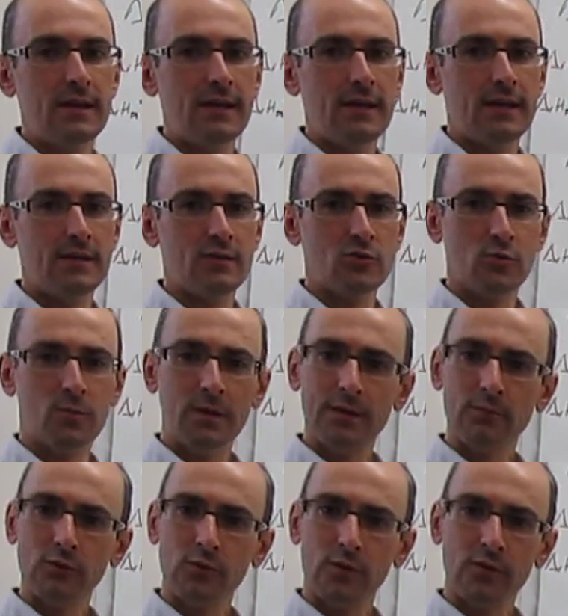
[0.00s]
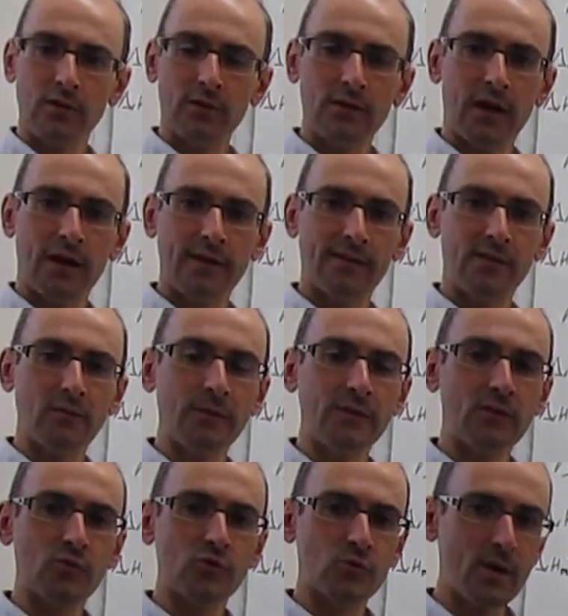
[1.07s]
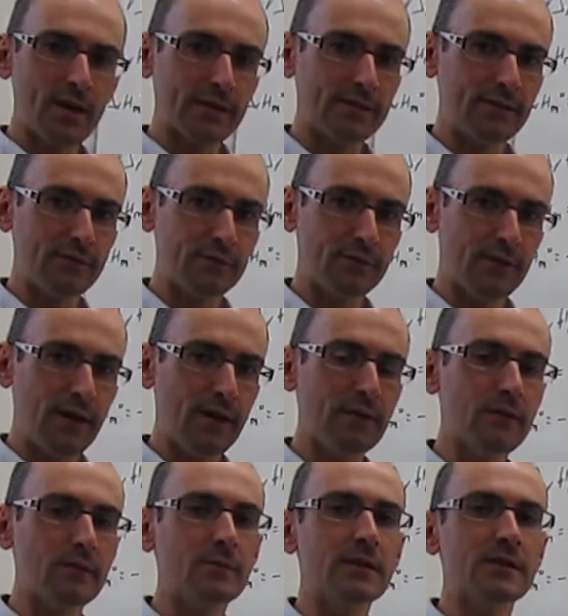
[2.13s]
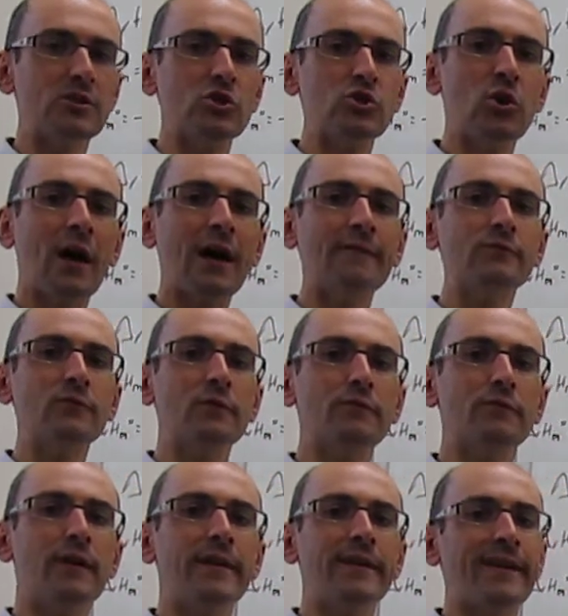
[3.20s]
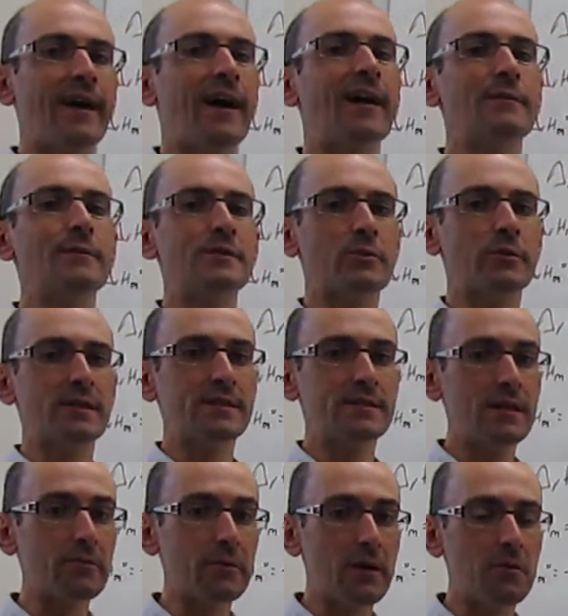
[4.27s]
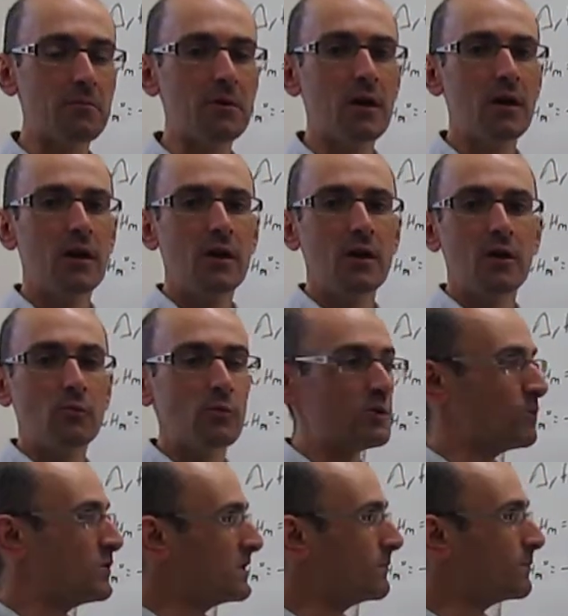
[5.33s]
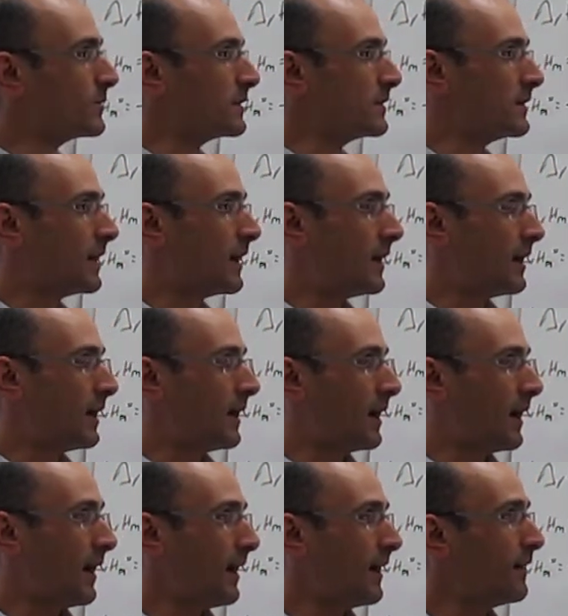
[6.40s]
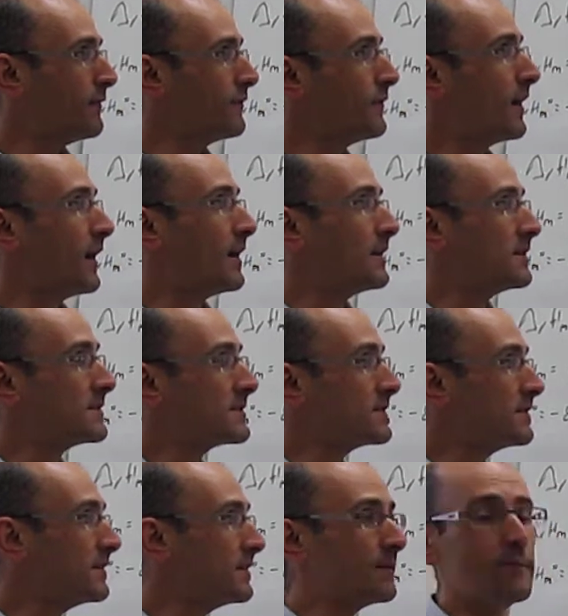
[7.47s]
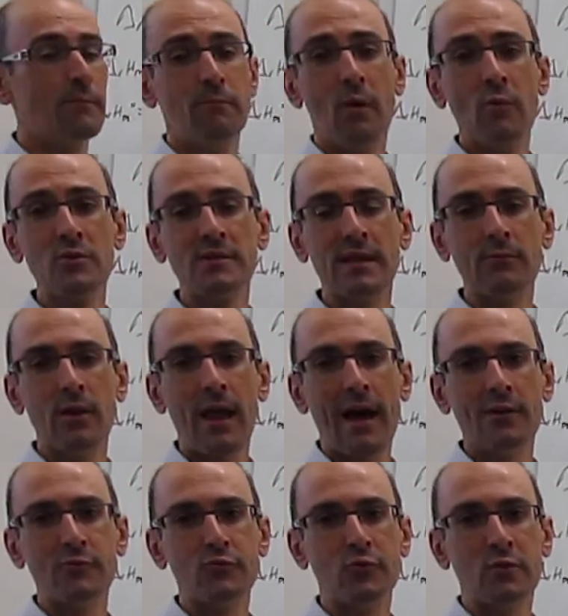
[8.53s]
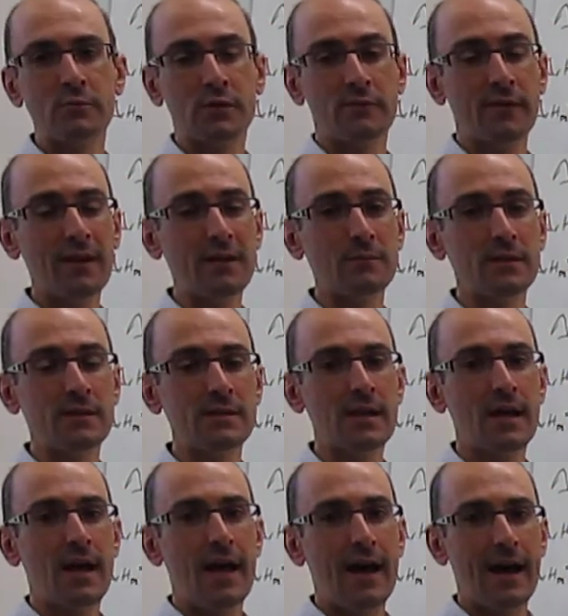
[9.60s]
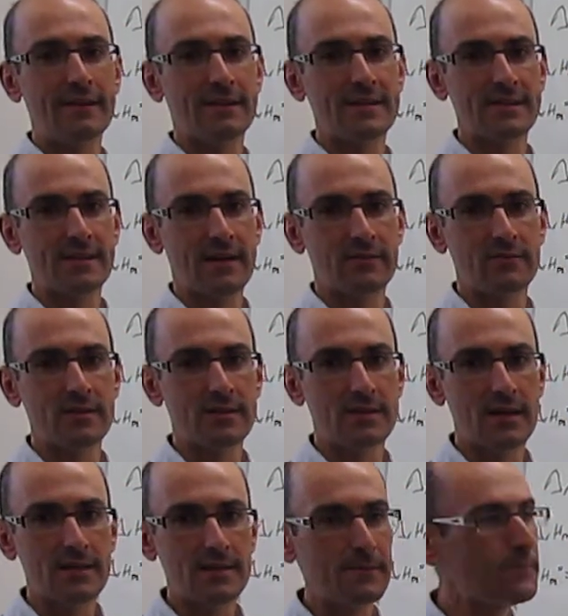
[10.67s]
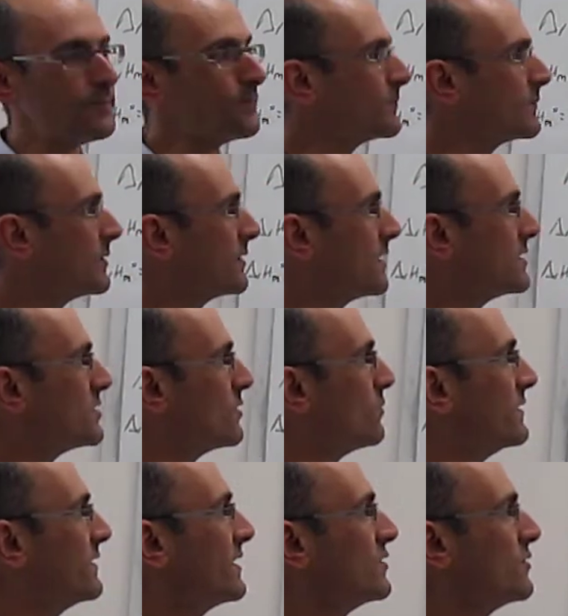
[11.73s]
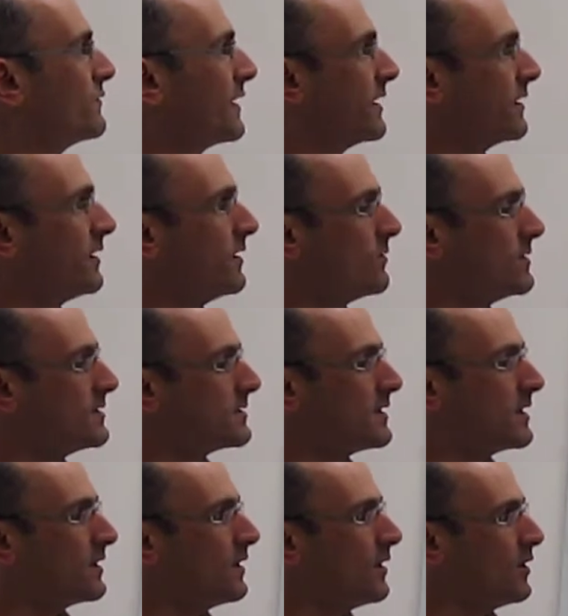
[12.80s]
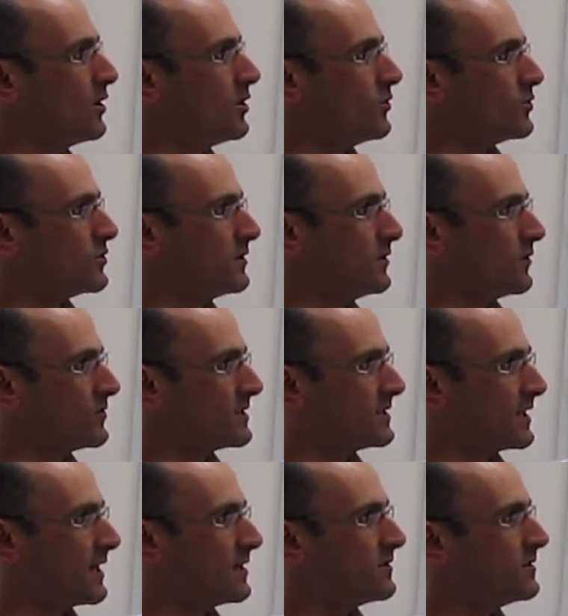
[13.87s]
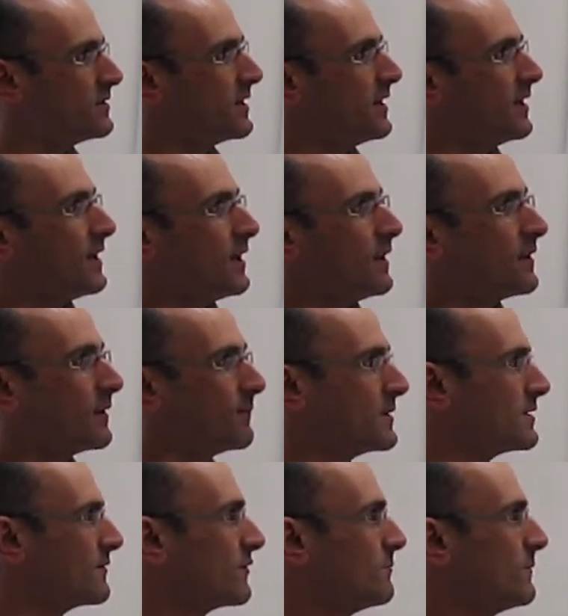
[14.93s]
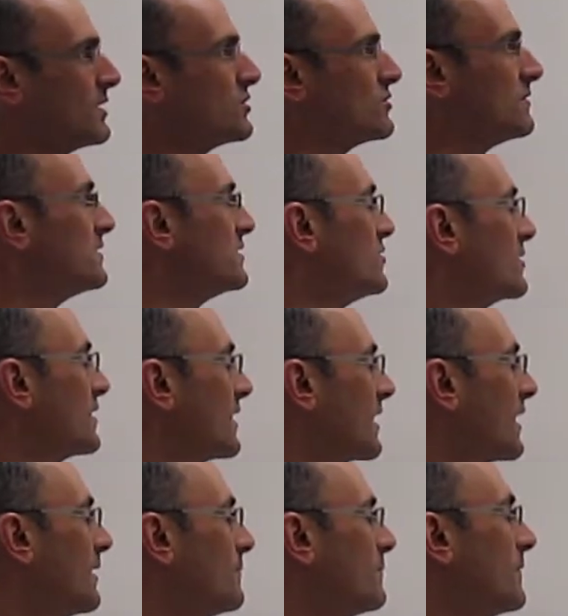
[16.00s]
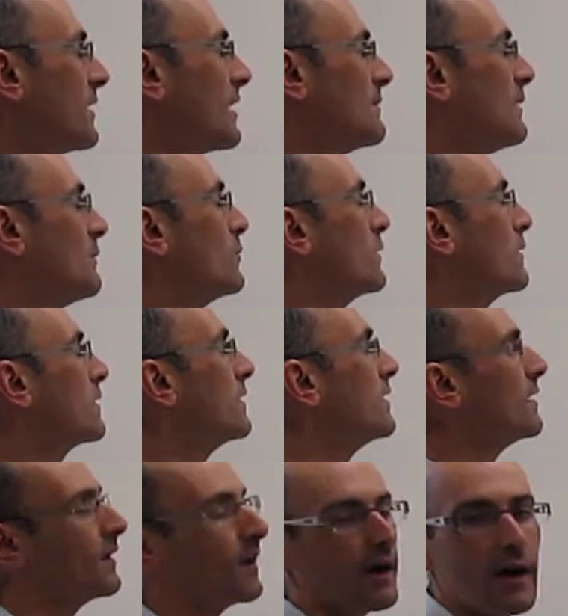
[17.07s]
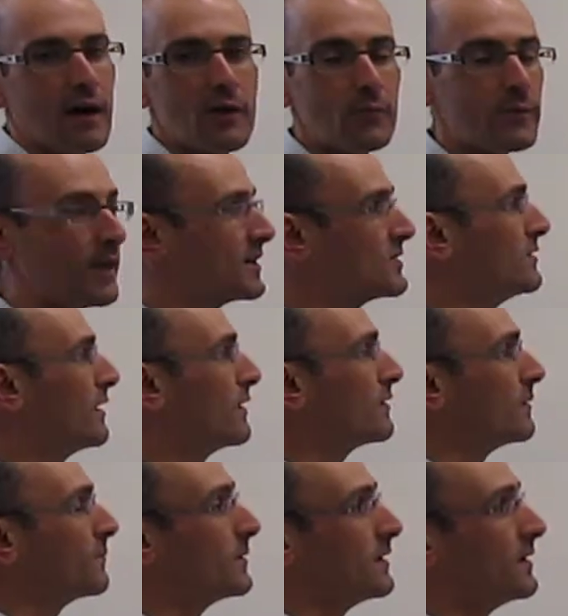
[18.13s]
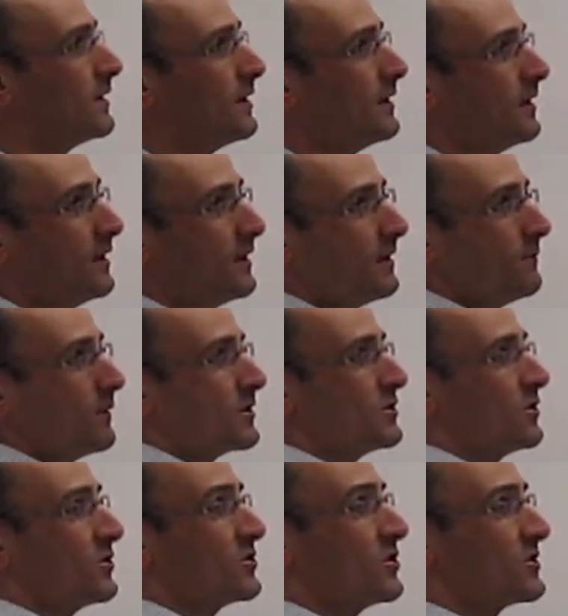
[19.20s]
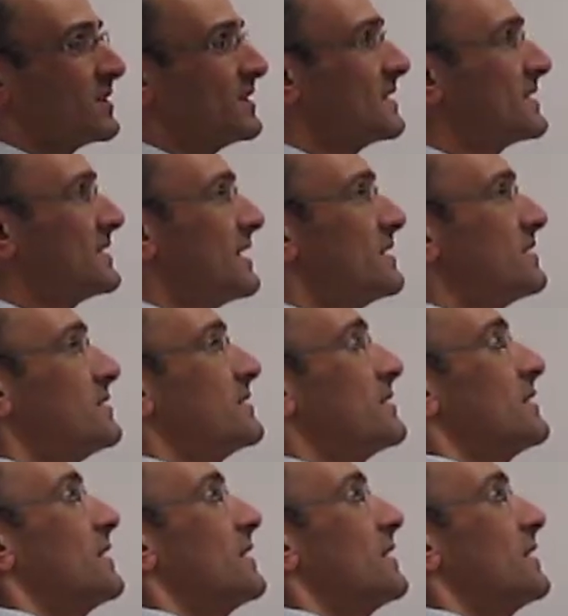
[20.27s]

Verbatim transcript: And to be able to de uh, determine those relative enthalpies, you have to define an arbitrary zero, which we simply have as the most stable allotropes of elements at the standard state. Okay, so what then you find here is that using those standard enthalpies of formation, then you can come, come up with the uh, reaction enthalpy because you're using the standard